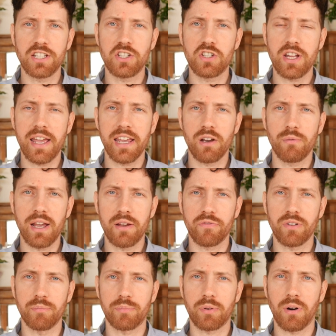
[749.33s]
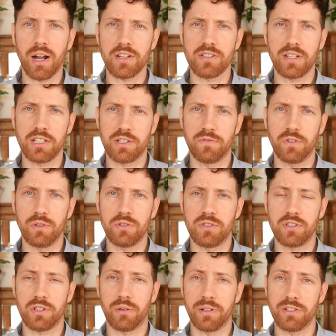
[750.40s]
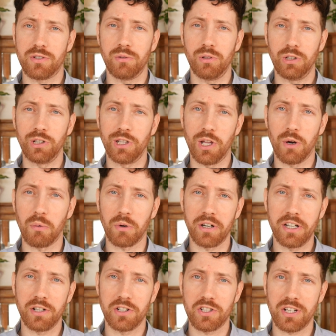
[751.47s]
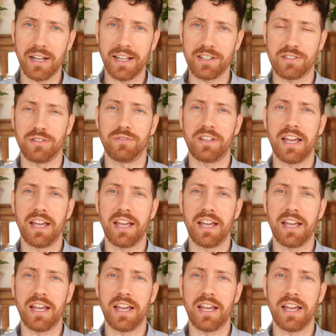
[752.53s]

staying away from processed foods is going to lower your chance of